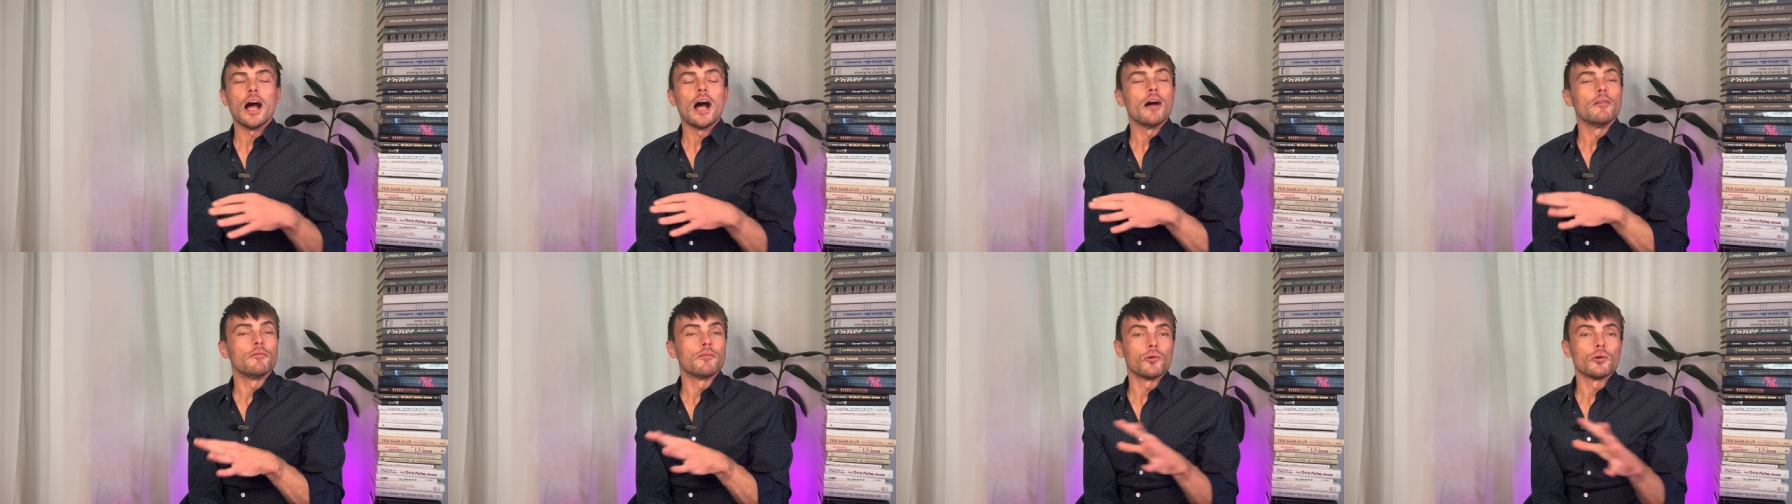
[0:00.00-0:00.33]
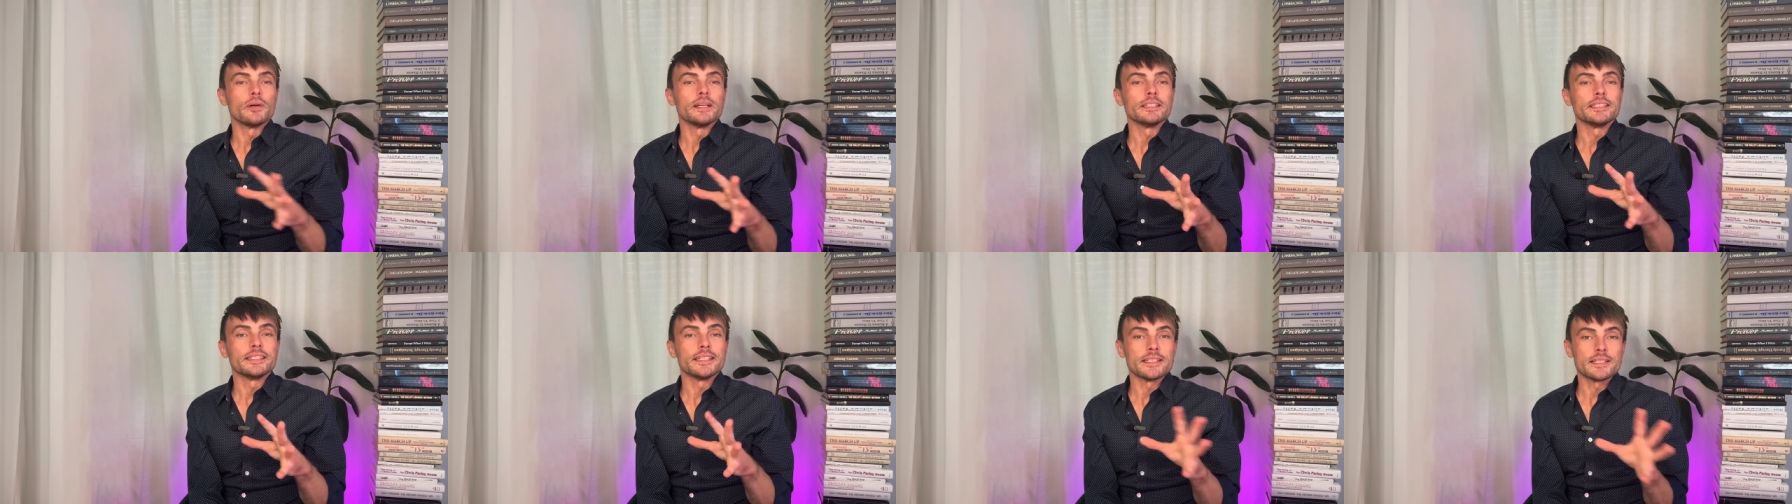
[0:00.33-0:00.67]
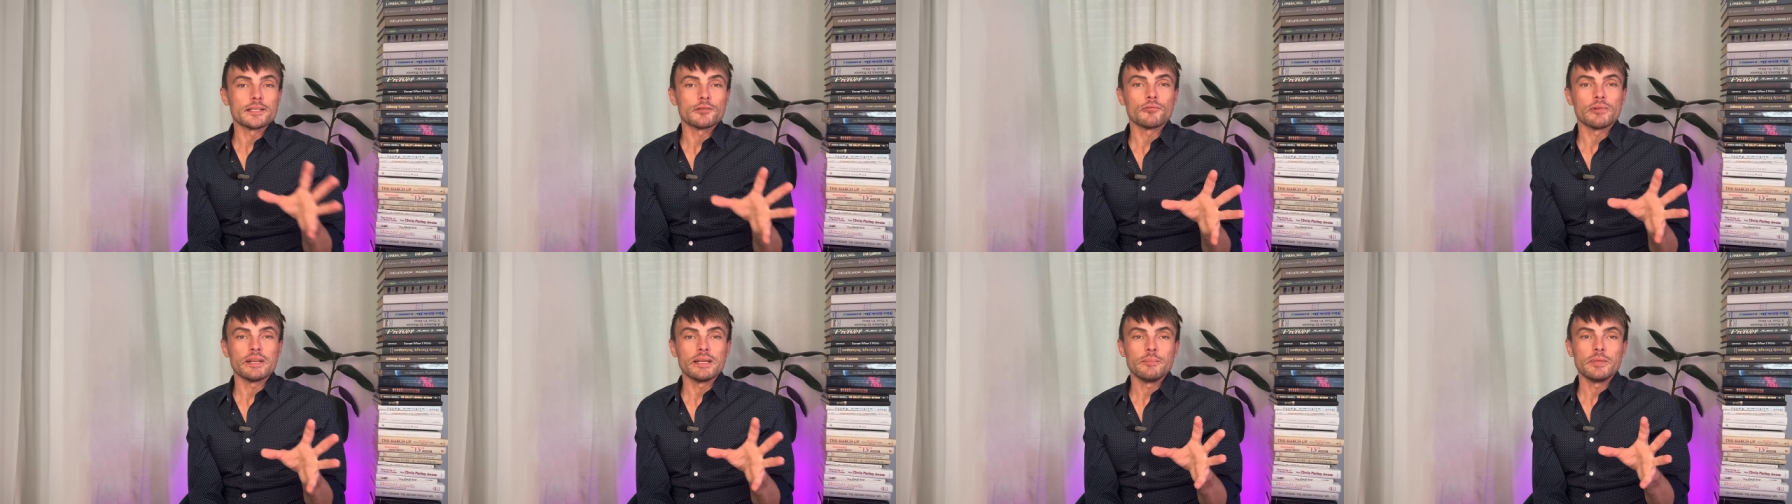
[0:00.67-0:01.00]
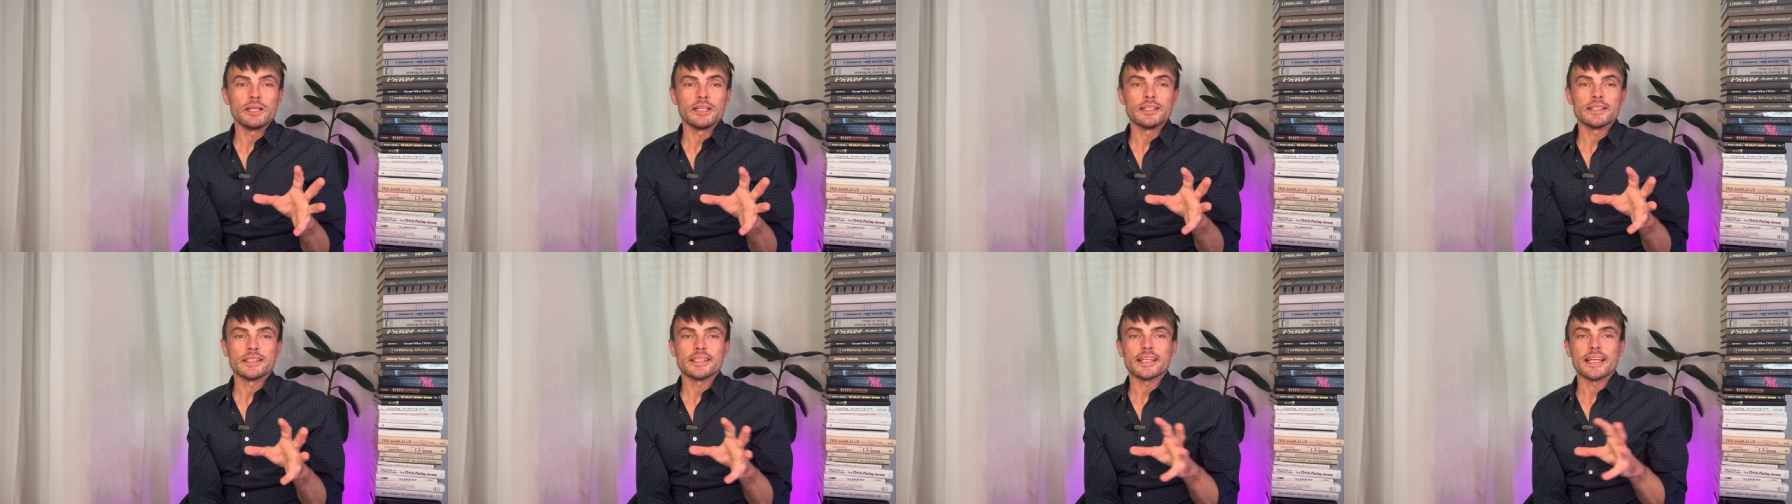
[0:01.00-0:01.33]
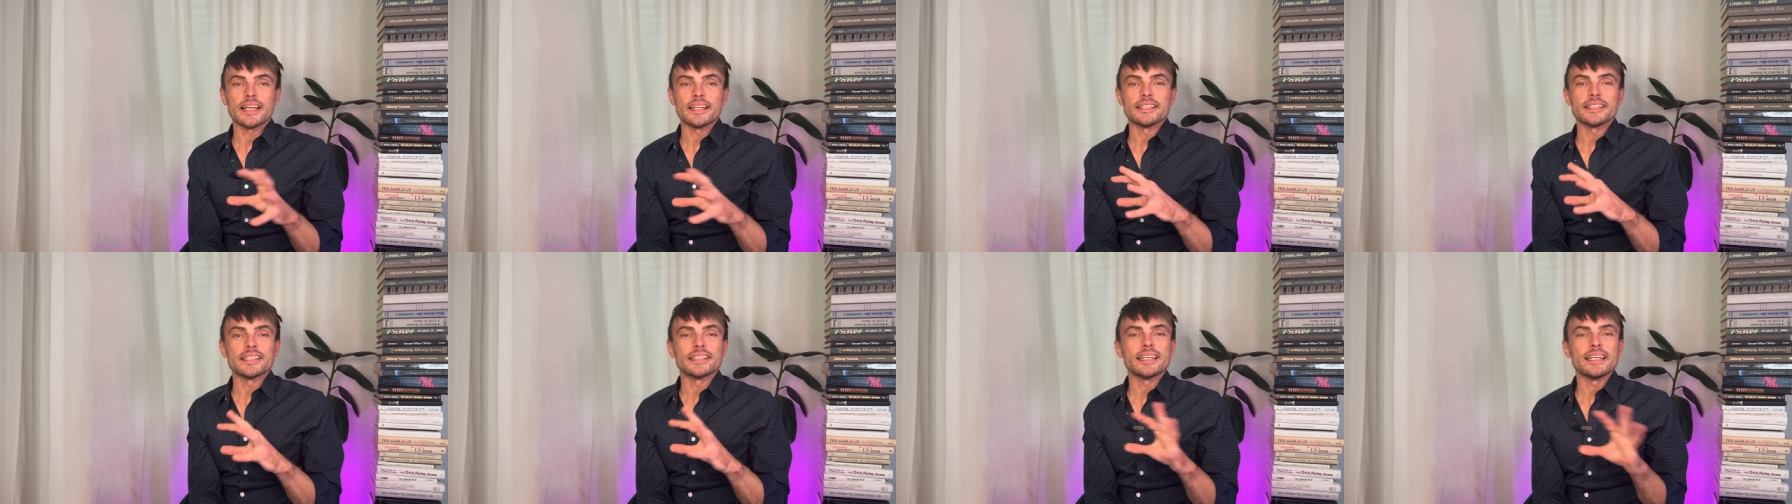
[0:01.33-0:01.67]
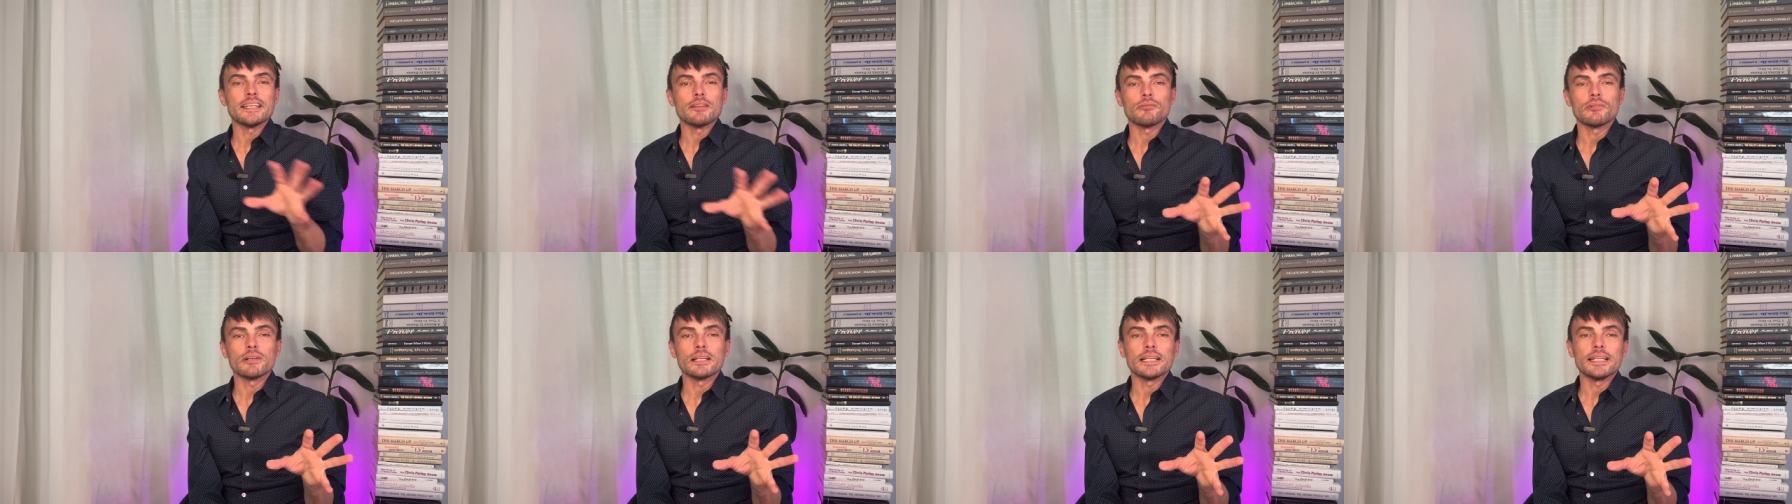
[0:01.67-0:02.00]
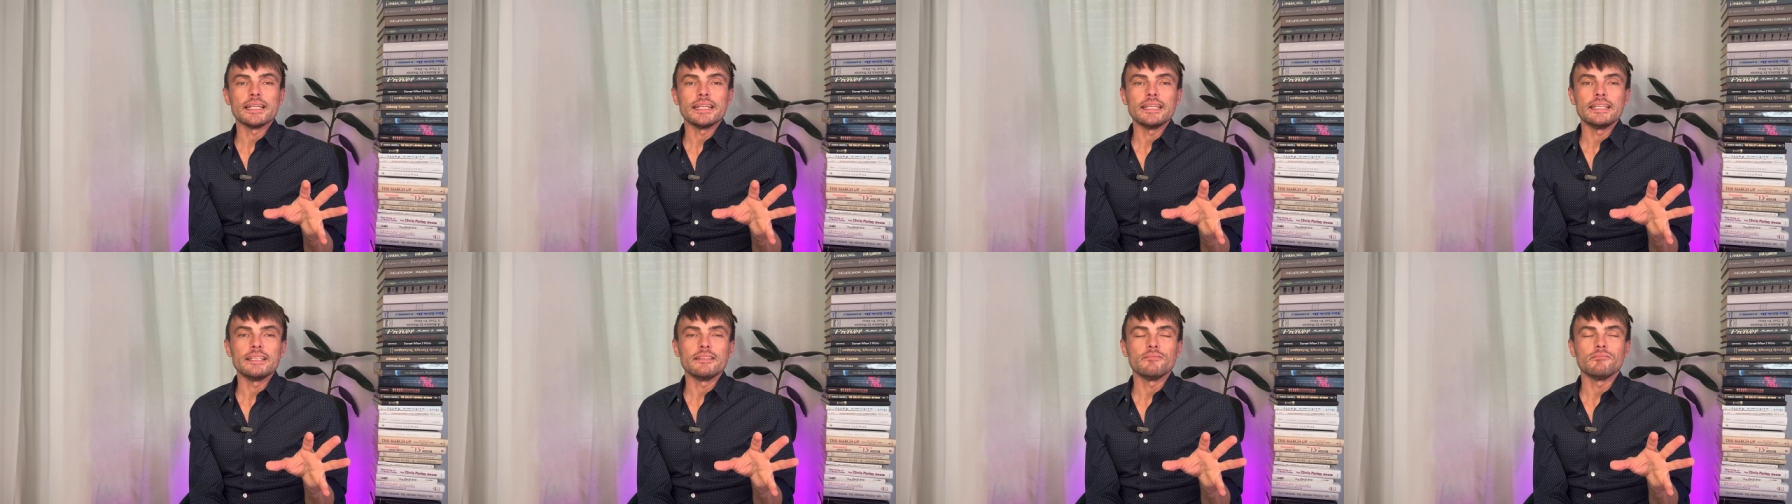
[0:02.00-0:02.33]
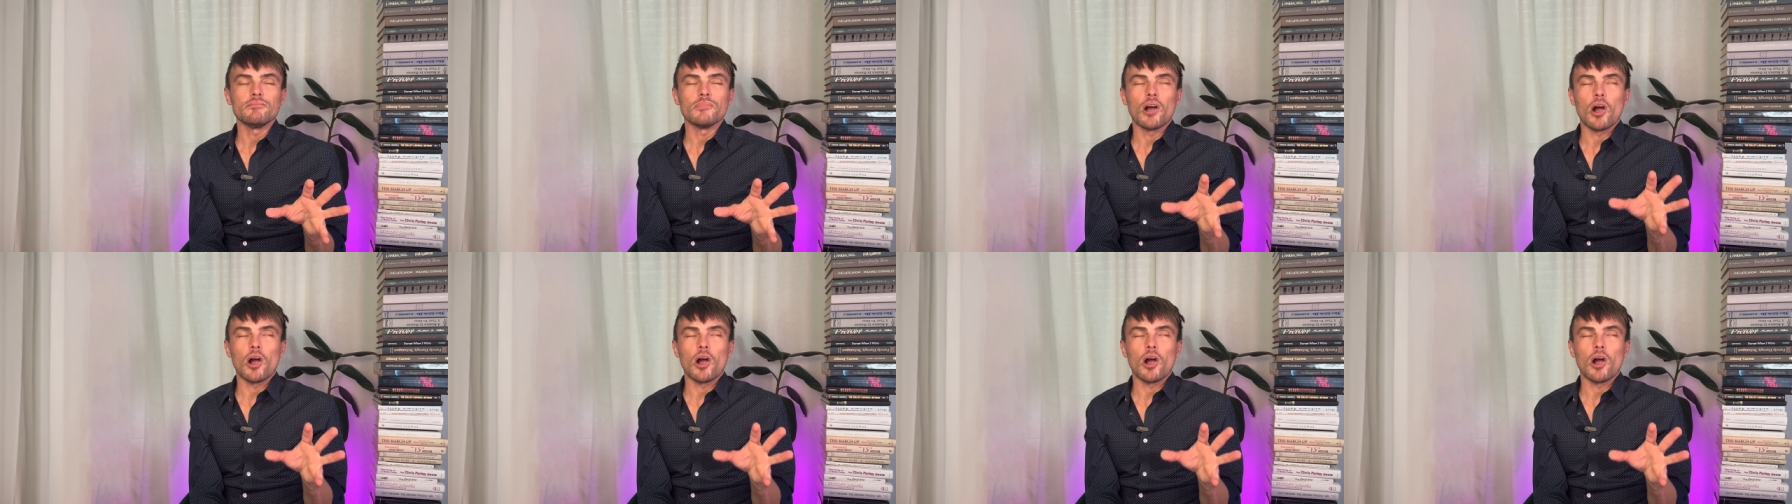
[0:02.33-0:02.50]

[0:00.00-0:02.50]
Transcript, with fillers: avoid disagreements and secretly